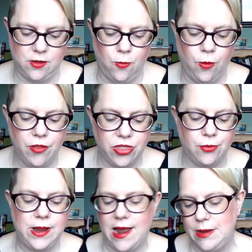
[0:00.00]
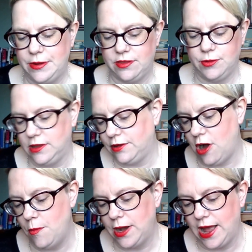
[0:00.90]
what 3 elements would the
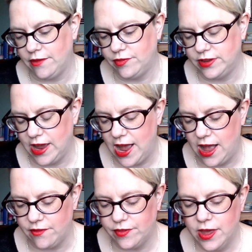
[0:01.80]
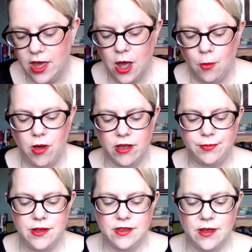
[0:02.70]
garment have to have? Well, I
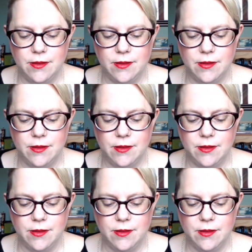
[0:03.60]
suppose